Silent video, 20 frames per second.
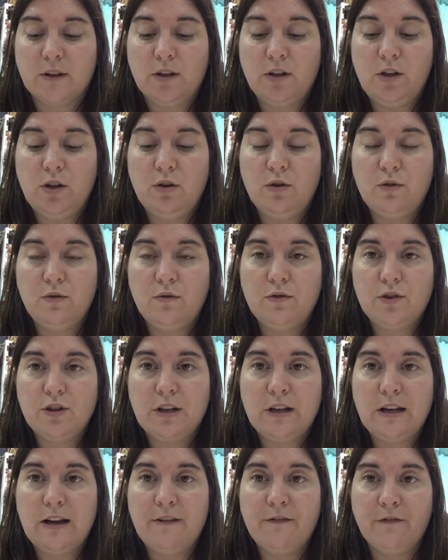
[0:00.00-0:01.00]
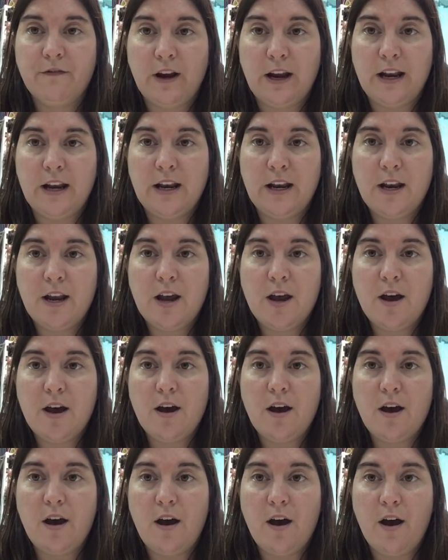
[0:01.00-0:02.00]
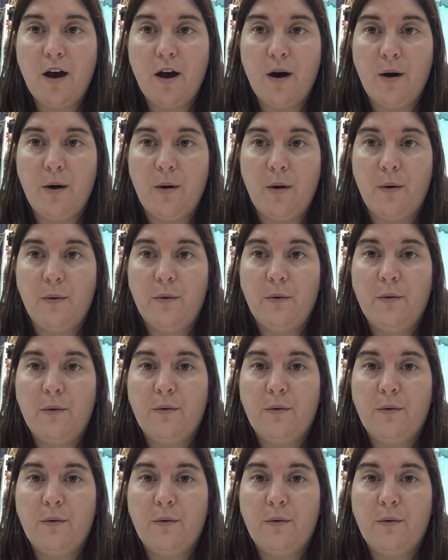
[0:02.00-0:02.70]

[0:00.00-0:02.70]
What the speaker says: You should have written O-S-T.